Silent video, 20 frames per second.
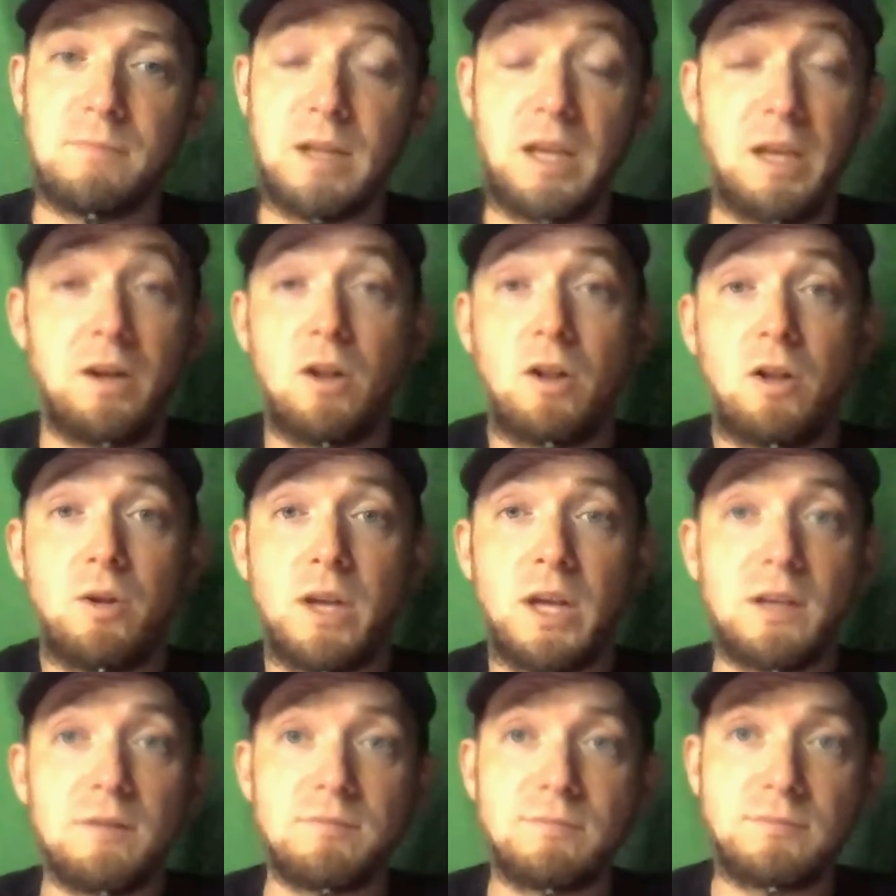
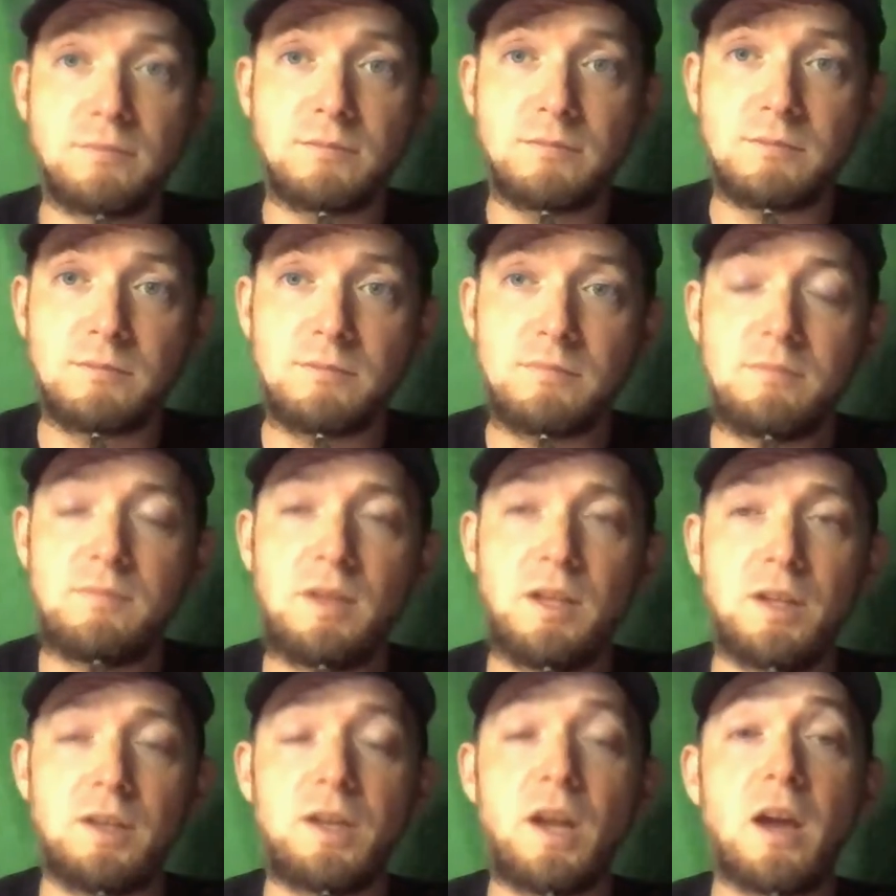including
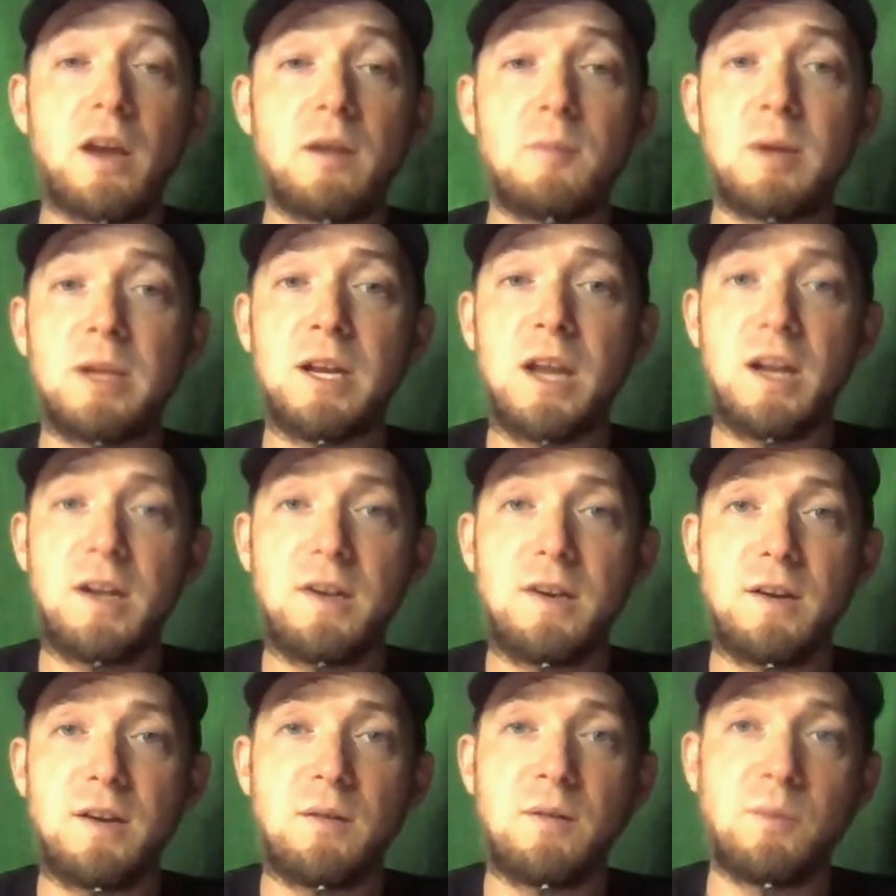
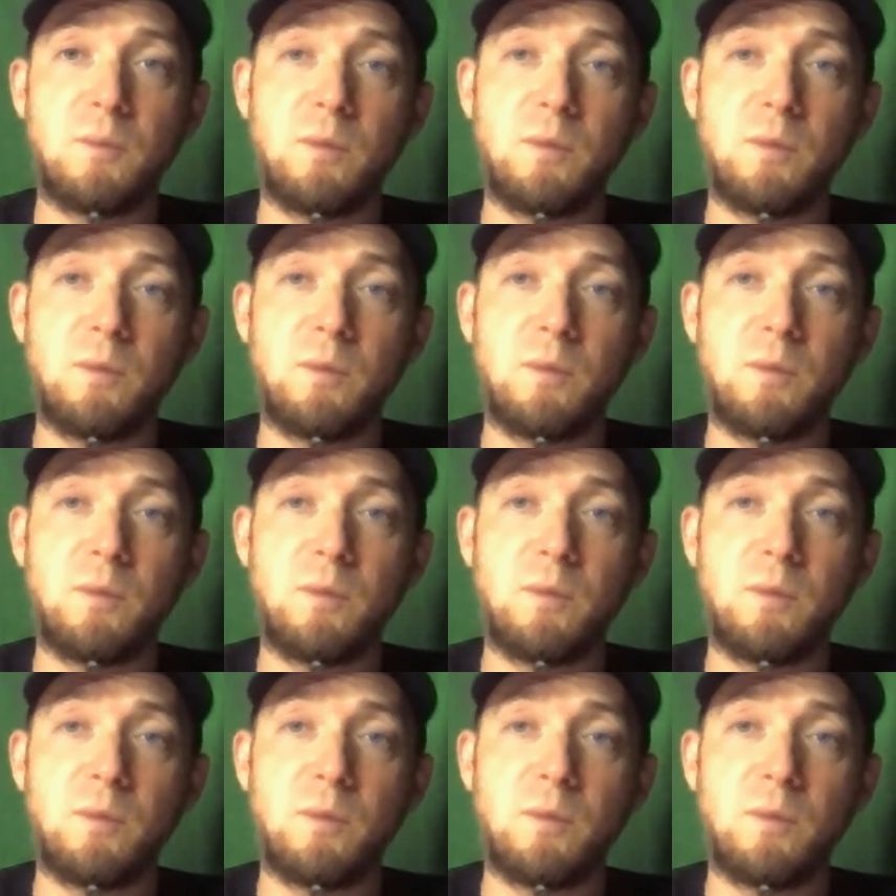documentation.